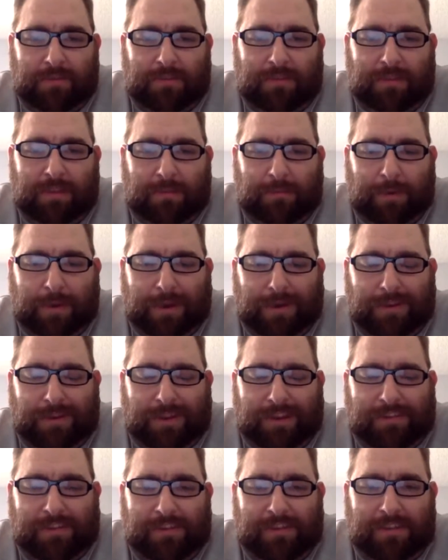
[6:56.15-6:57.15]
the umpire
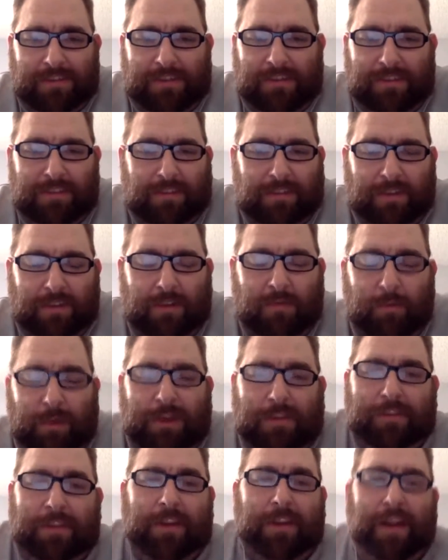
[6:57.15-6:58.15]
on Wednesday